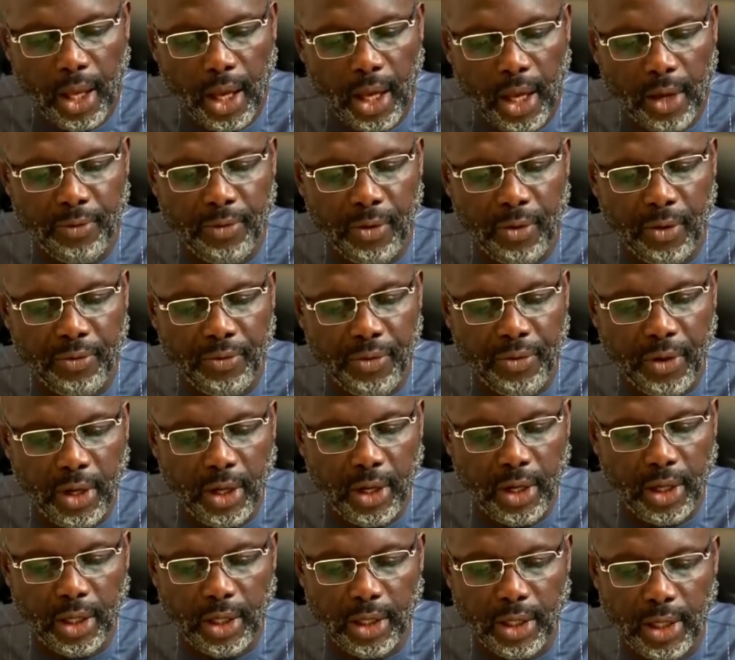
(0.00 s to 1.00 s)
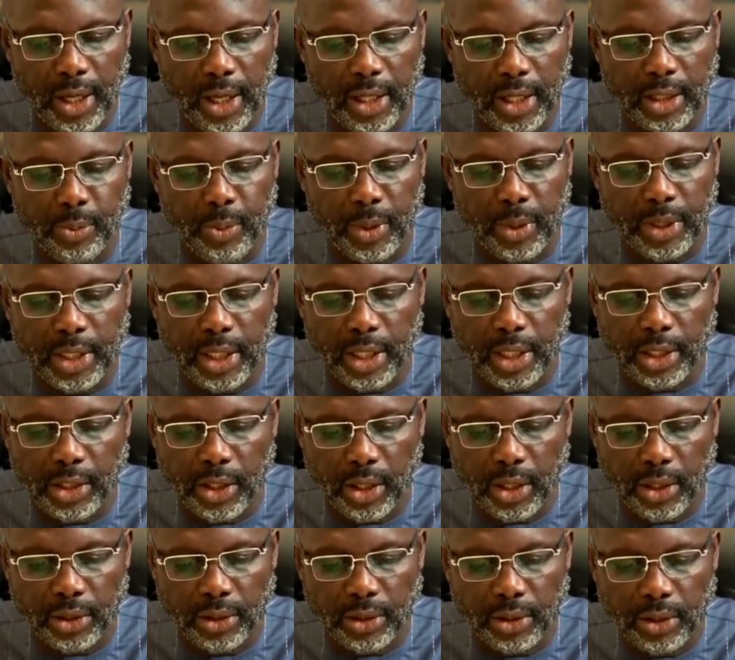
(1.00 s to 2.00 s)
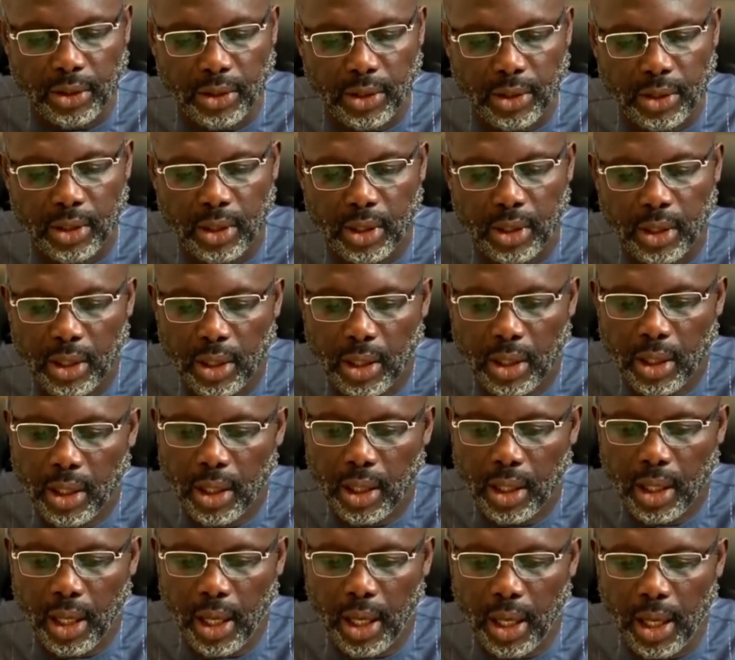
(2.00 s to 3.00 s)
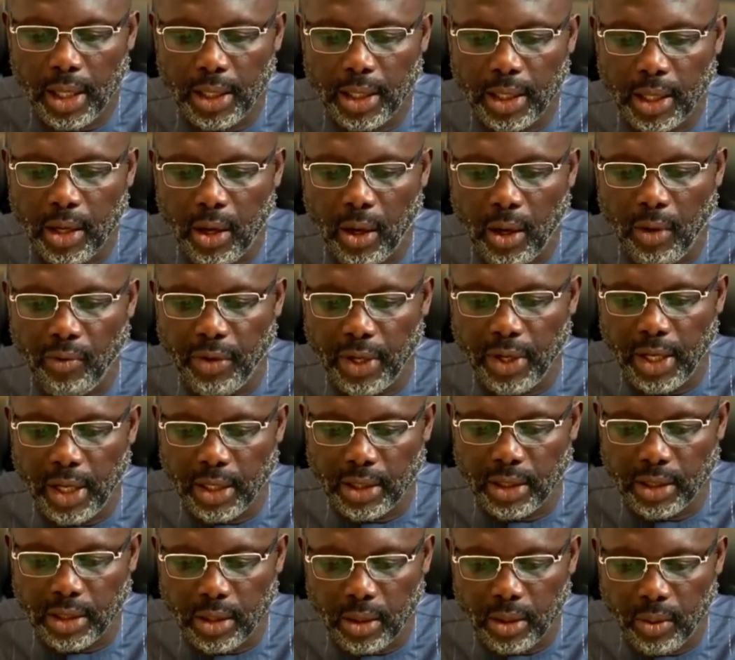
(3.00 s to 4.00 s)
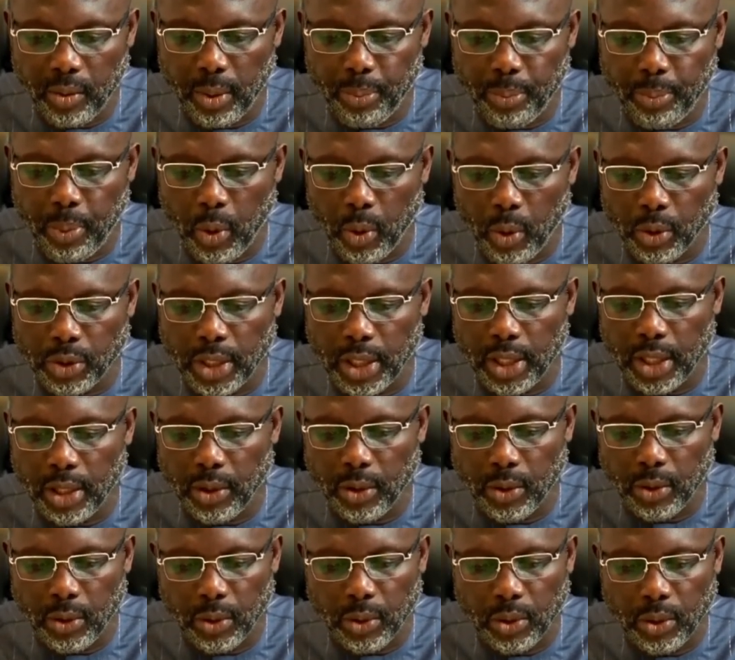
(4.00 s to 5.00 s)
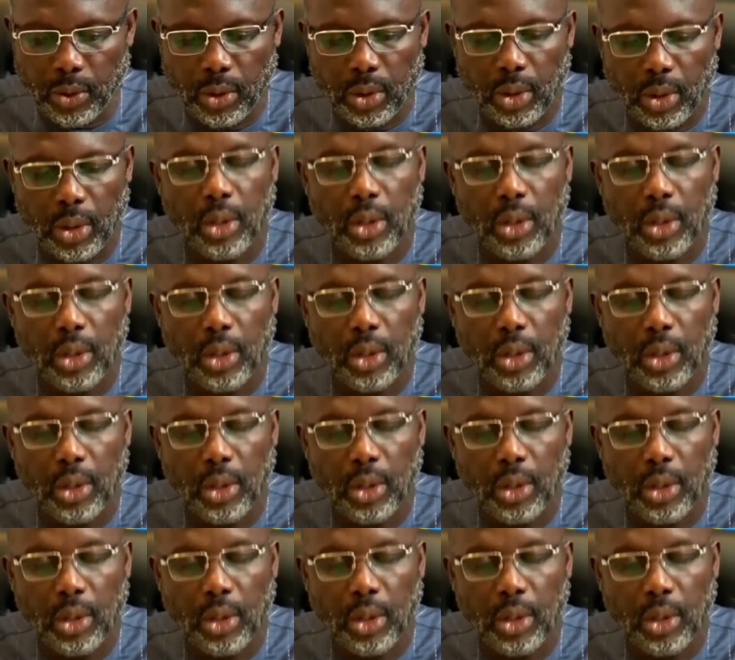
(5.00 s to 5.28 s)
and fulfill the expectations and the confidence reposed in you